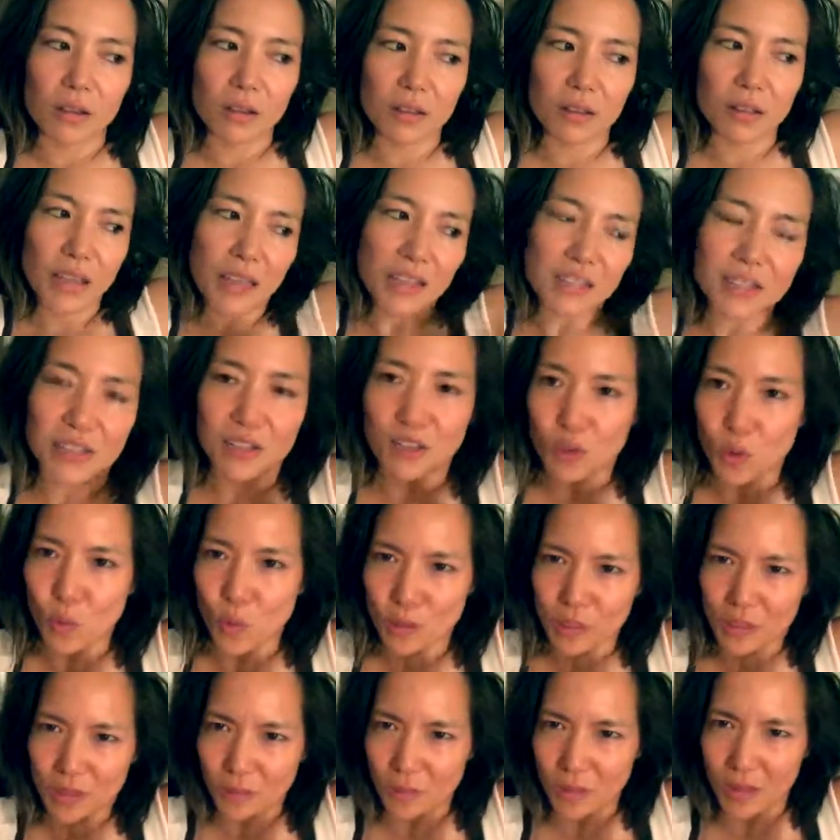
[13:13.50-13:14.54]
yes, there's
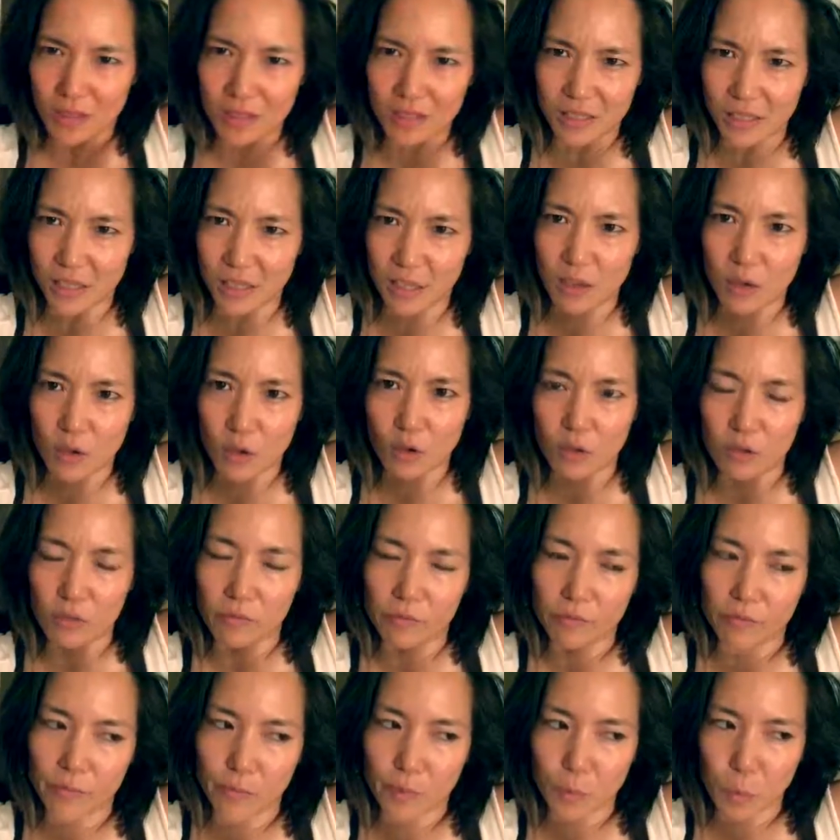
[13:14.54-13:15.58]
always going to be this ego.
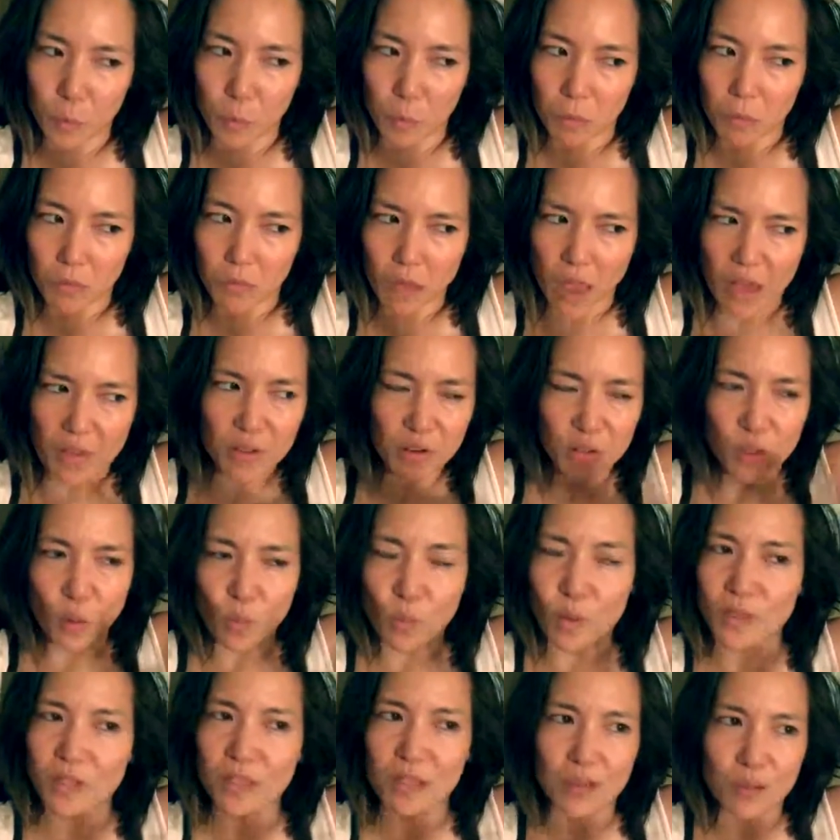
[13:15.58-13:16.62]
And there's
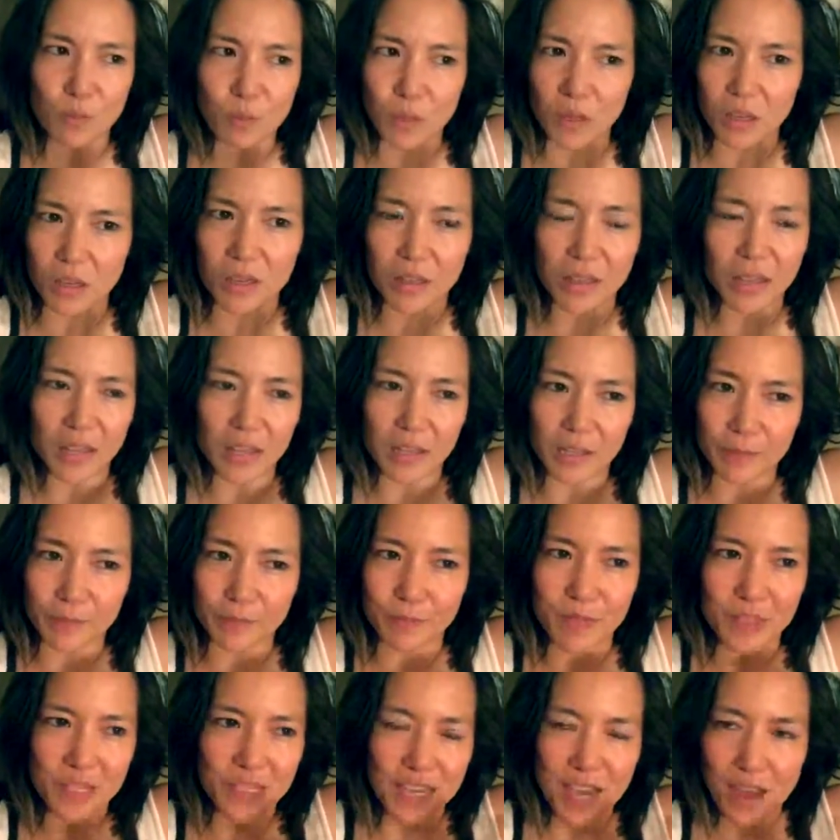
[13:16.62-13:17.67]
always going to be like
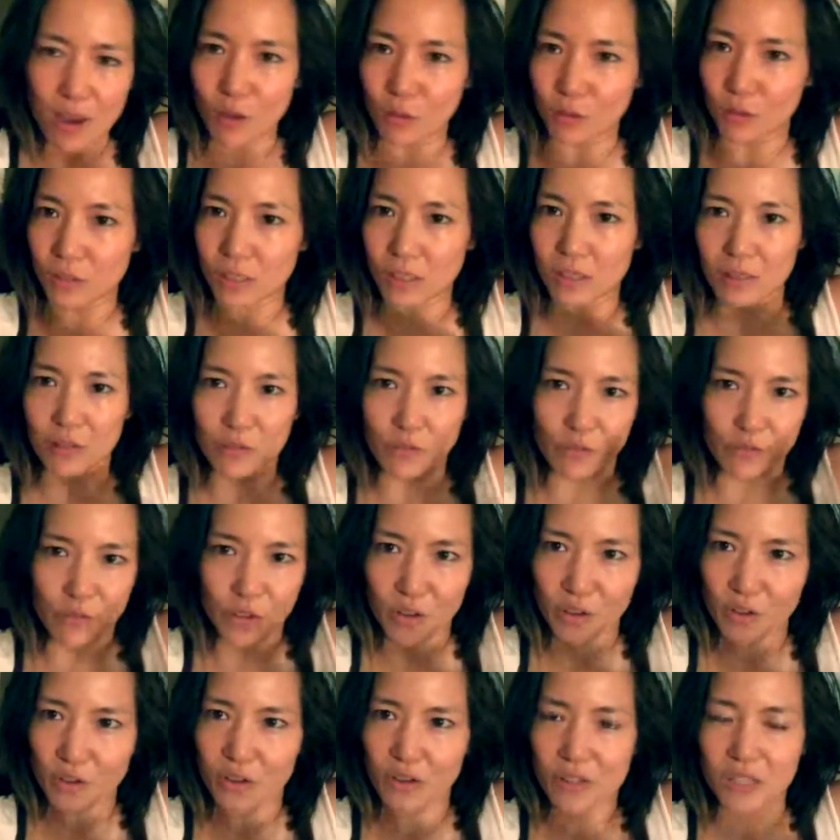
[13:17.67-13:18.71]
the doubts and the
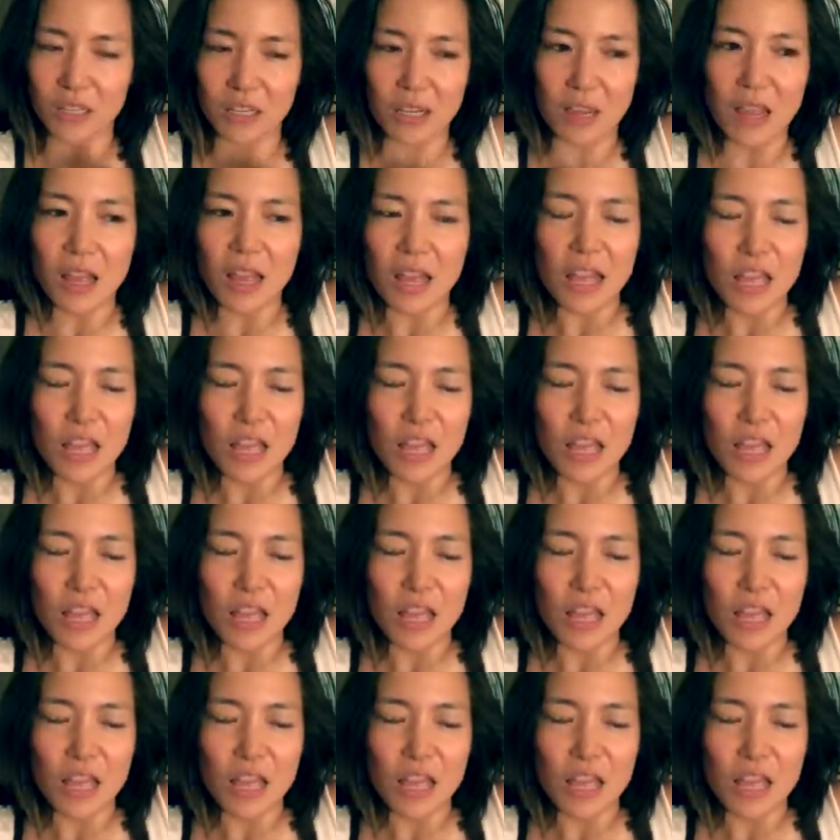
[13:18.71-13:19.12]
fears, and